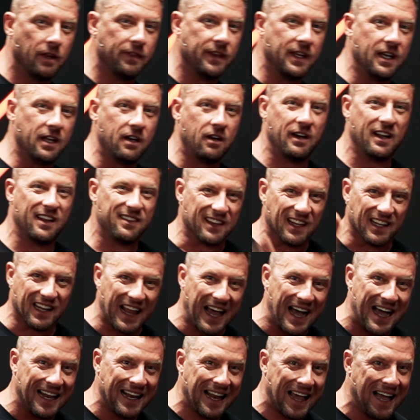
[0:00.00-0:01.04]
on the internet that
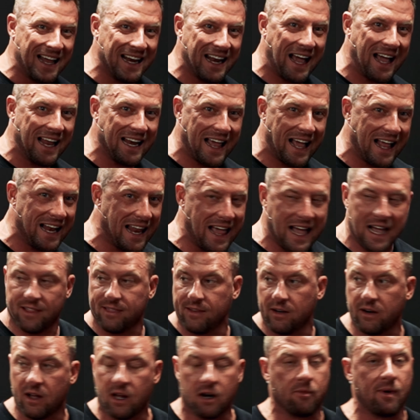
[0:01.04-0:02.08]
lie?
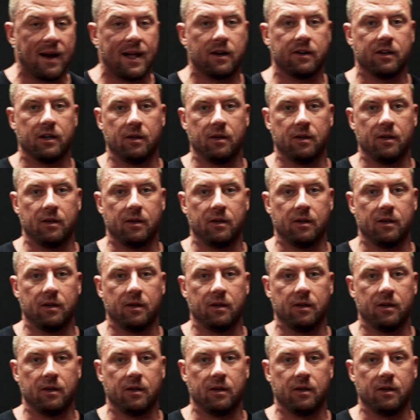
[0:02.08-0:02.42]
They're not around